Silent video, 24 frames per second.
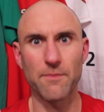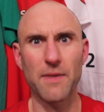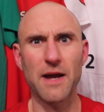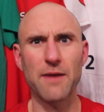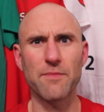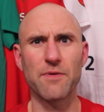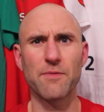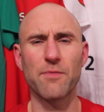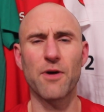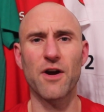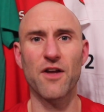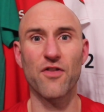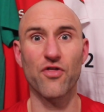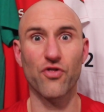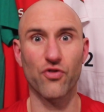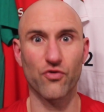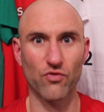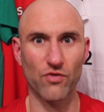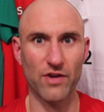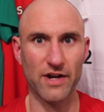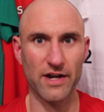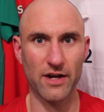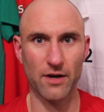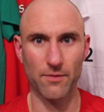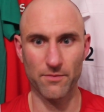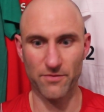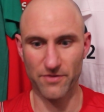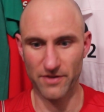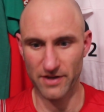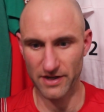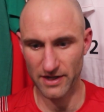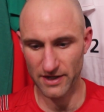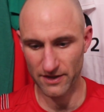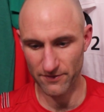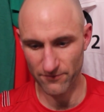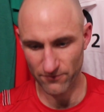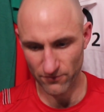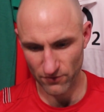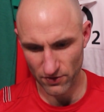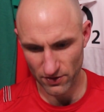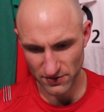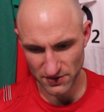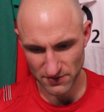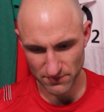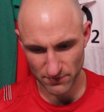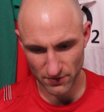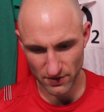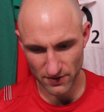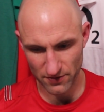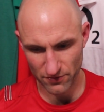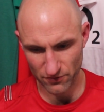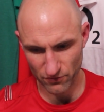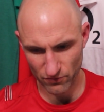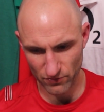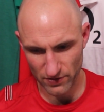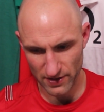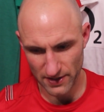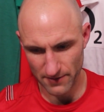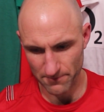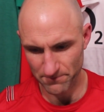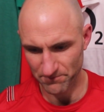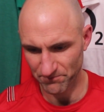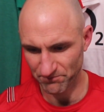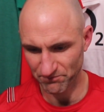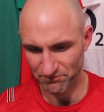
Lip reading: Maybe by 3, I'm thinking. France by 3.